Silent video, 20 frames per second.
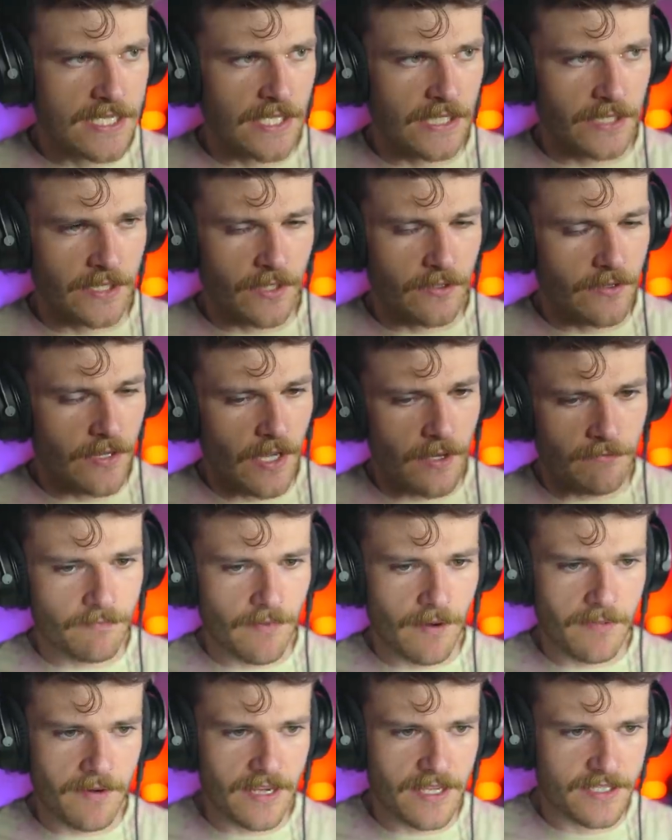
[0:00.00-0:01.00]
killing her, though.
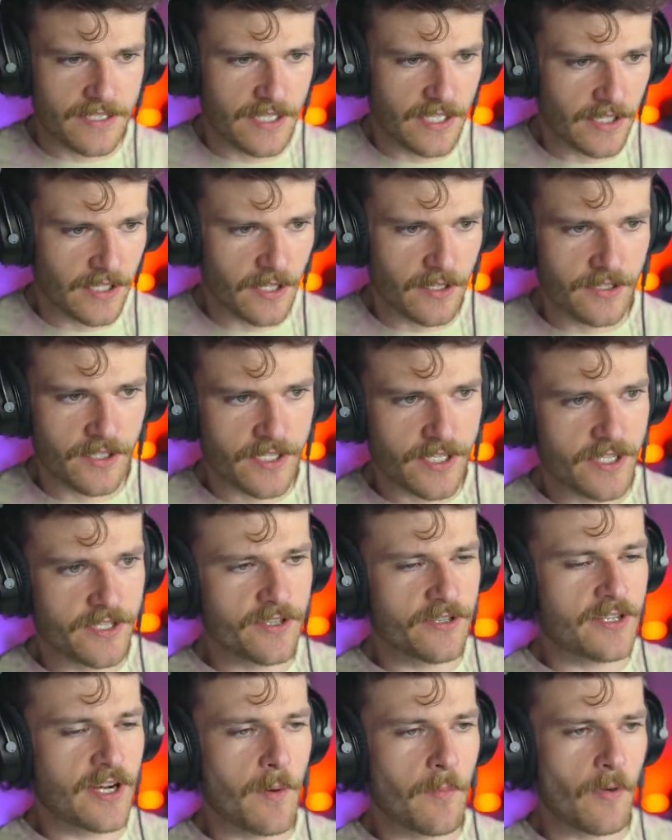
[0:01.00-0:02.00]
I mean, he's killing her just because
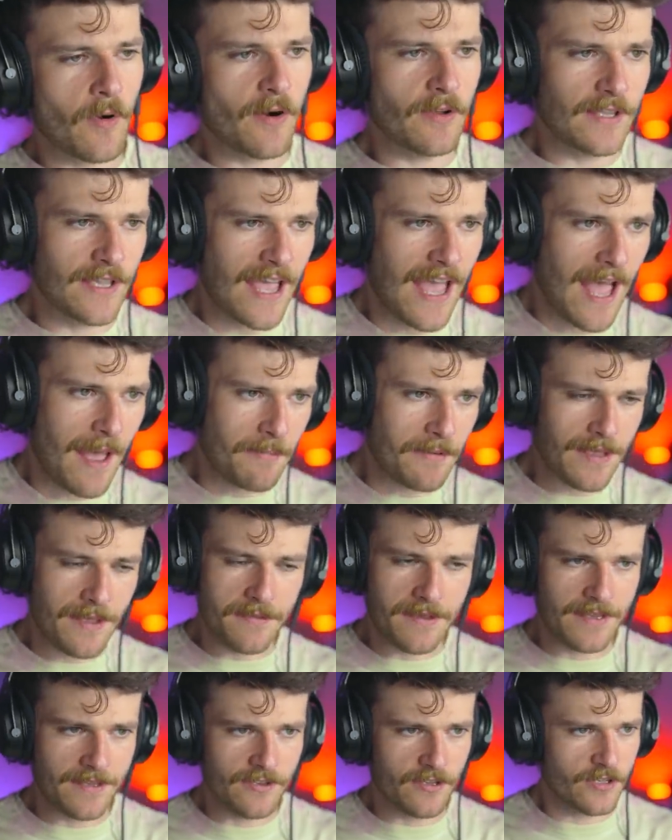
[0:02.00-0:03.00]
you're temporarily happy. I
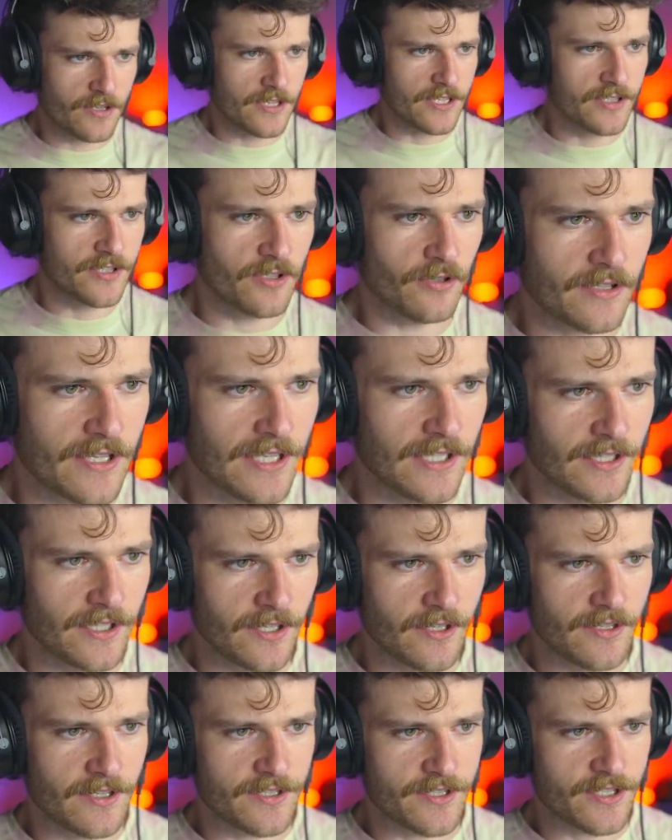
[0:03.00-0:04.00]
mean, you're still killing
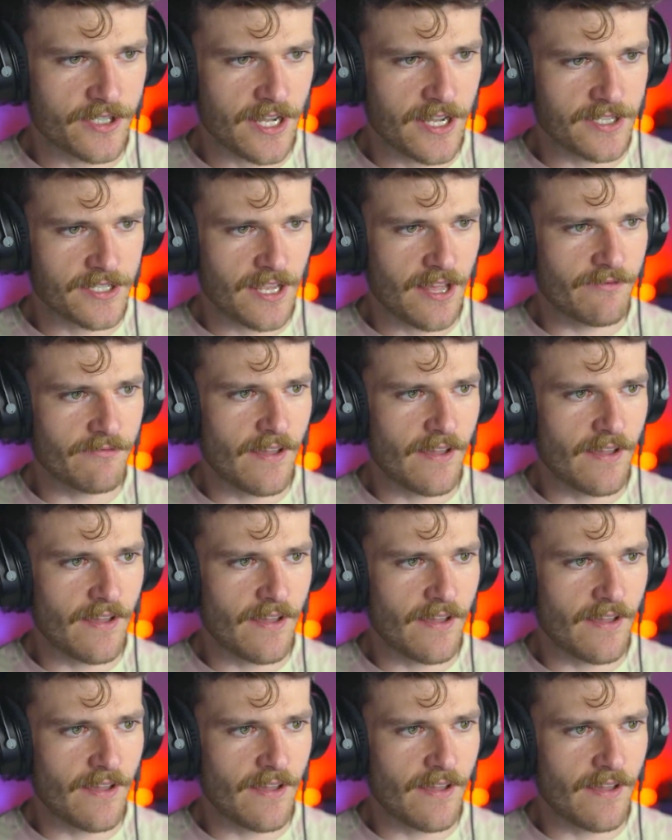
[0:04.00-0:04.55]
her. It doesn't change that